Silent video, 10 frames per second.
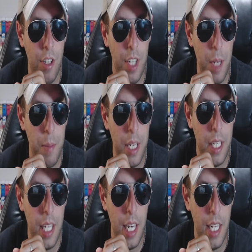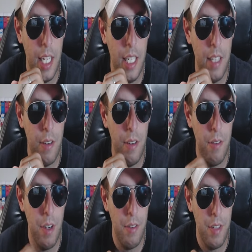day by day, either
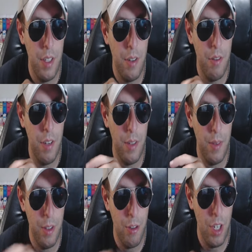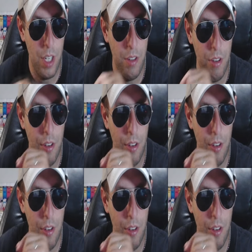evolving or following trends.